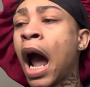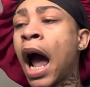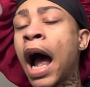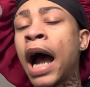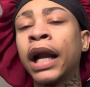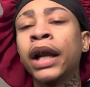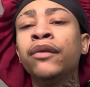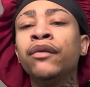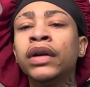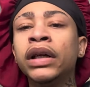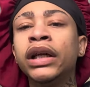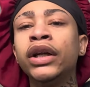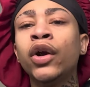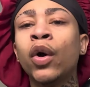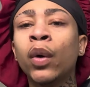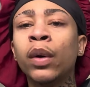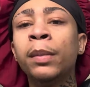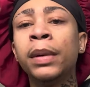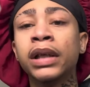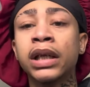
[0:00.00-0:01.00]
I didn't really know
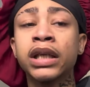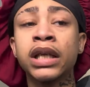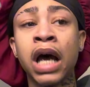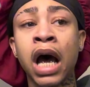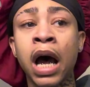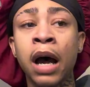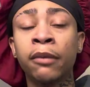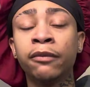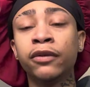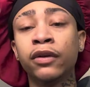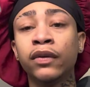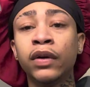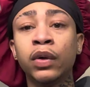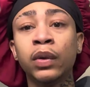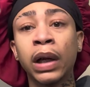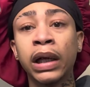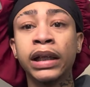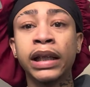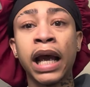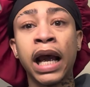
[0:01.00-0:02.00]
him at the time for real
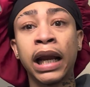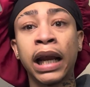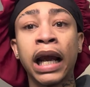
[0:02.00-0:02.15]
like that.